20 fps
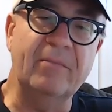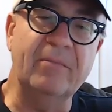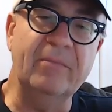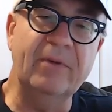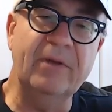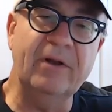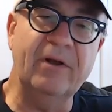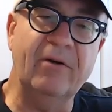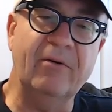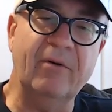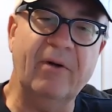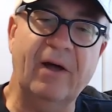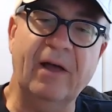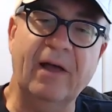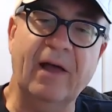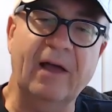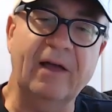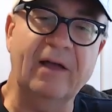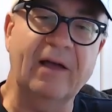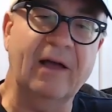You know,
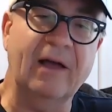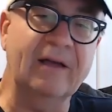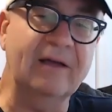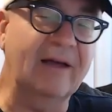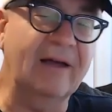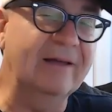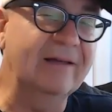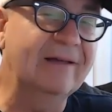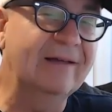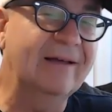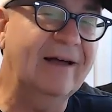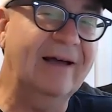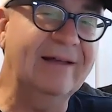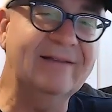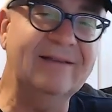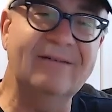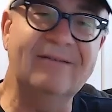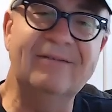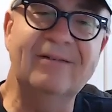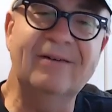I
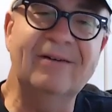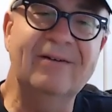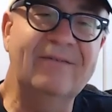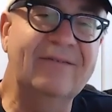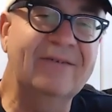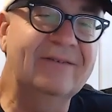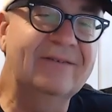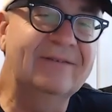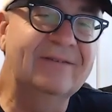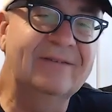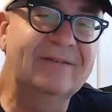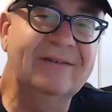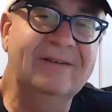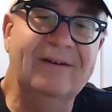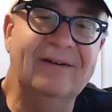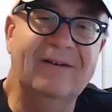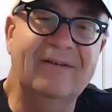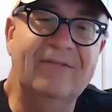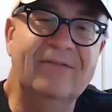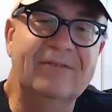don't know if it's,
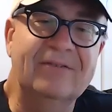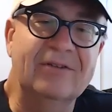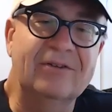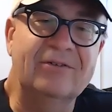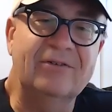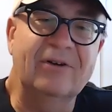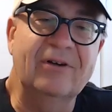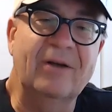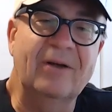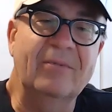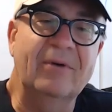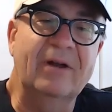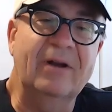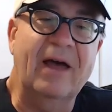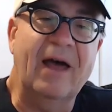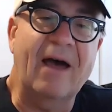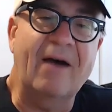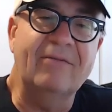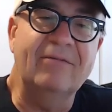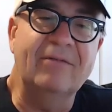if it's a drone I'm going to
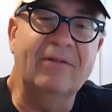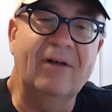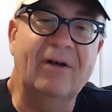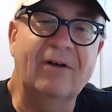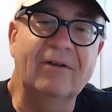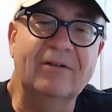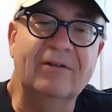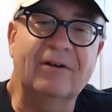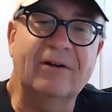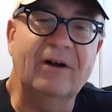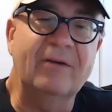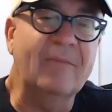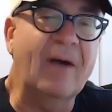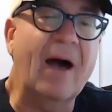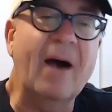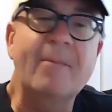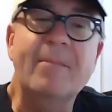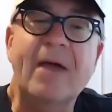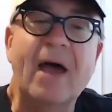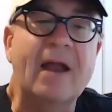have long term.
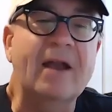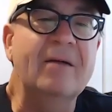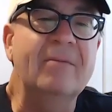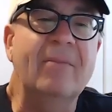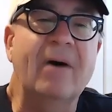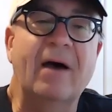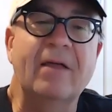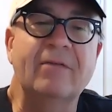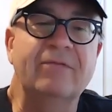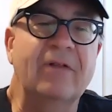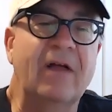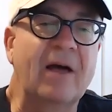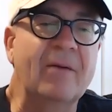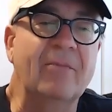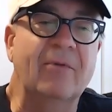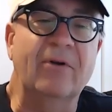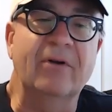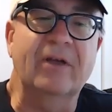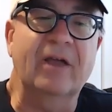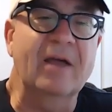I mean, I didn't buy the fly
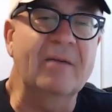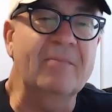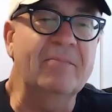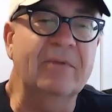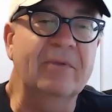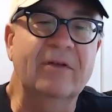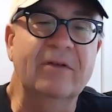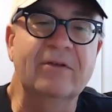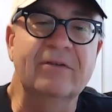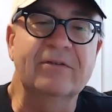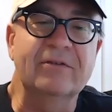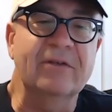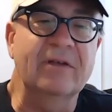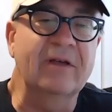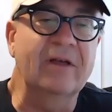more kit because